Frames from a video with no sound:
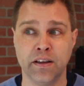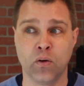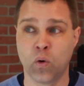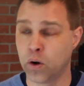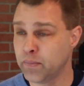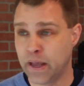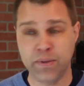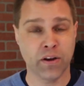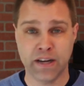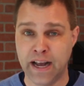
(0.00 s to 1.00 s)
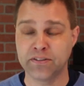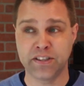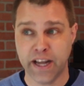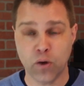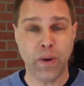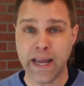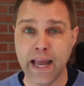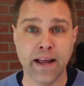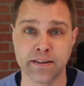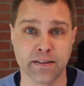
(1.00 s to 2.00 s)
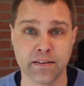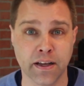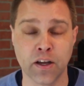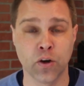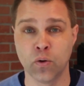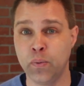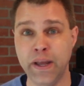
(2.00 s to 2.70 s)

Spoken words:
Or maybe you're going to have to take a weekend and go to a